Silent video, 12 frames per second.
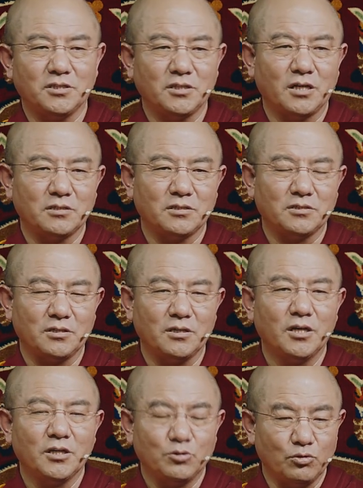a text
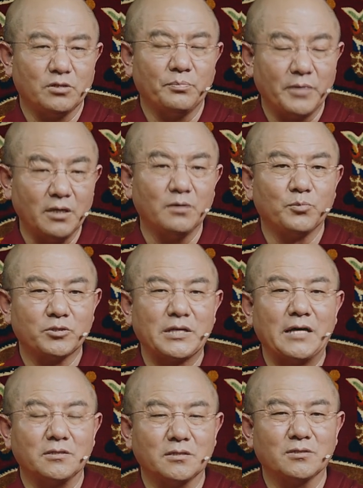that's composed by
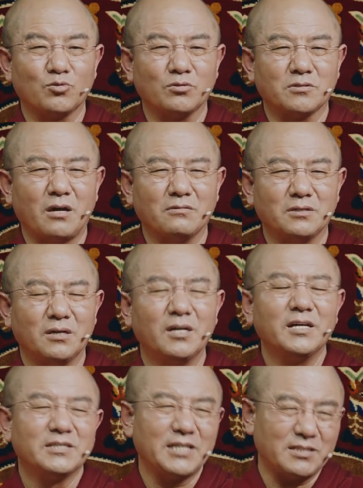Maitreya Bodhisattva.